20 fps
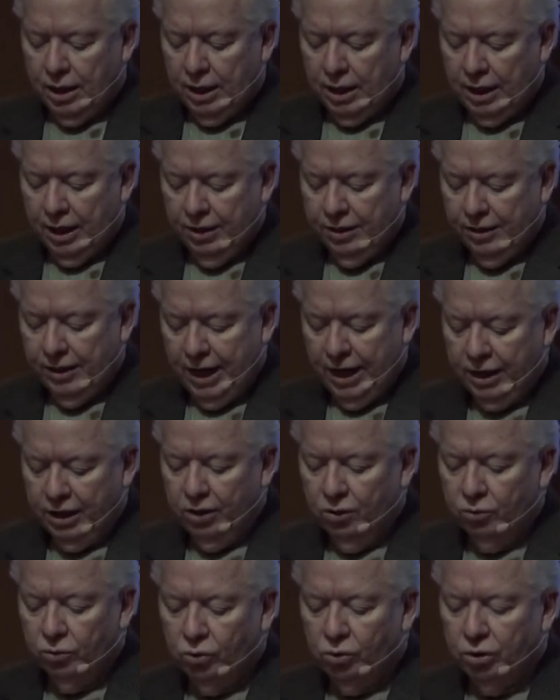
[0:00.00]
I
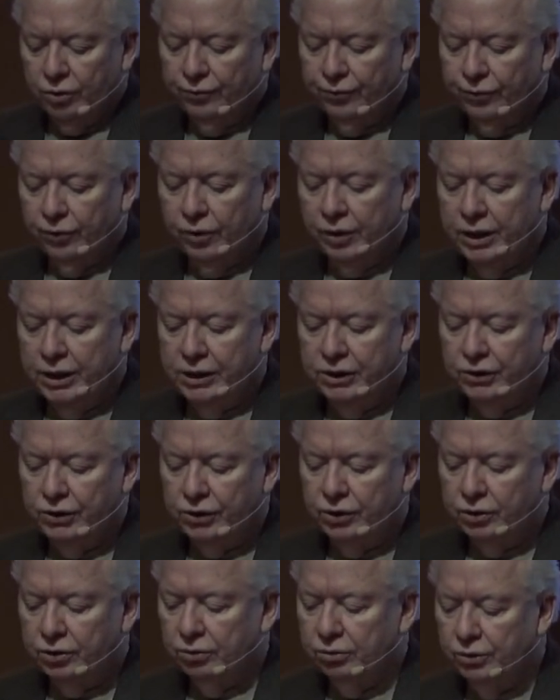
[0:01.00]
thank you, Lord, for
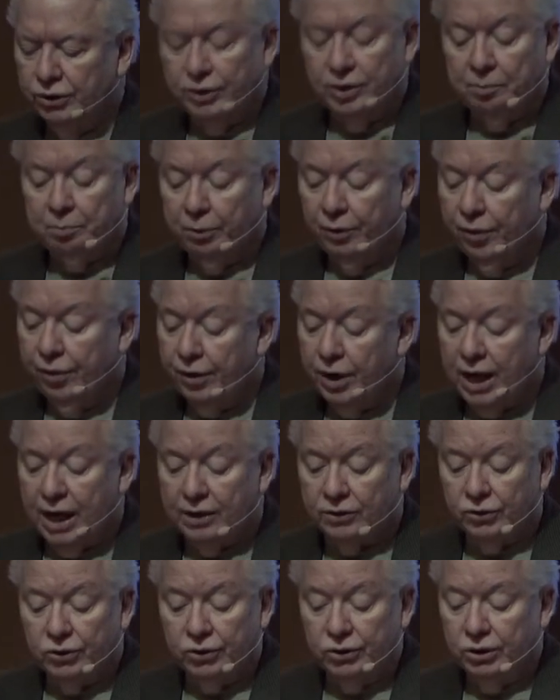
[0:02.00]
these simple
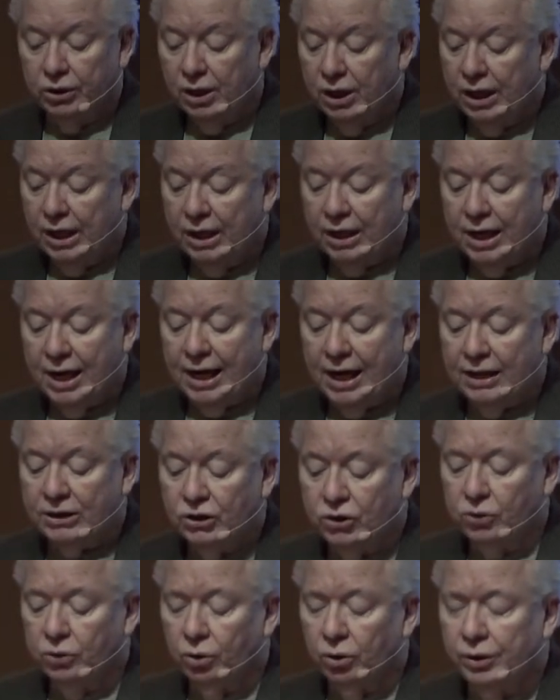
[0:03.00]
thoughts and
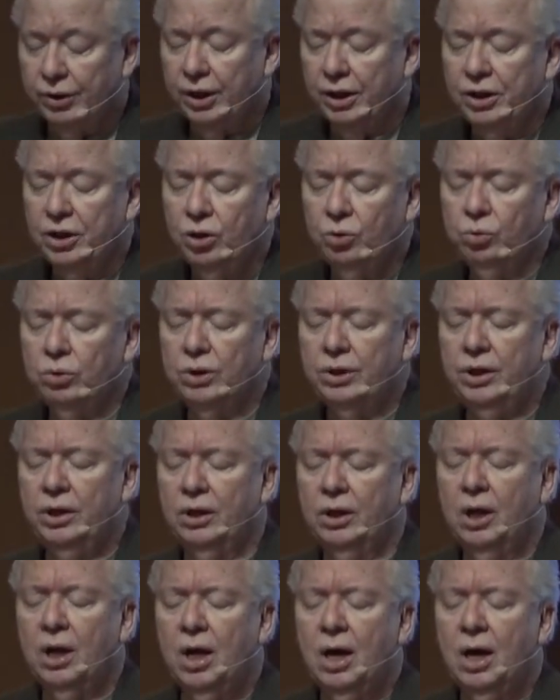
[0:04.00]
ask, Lord, that you would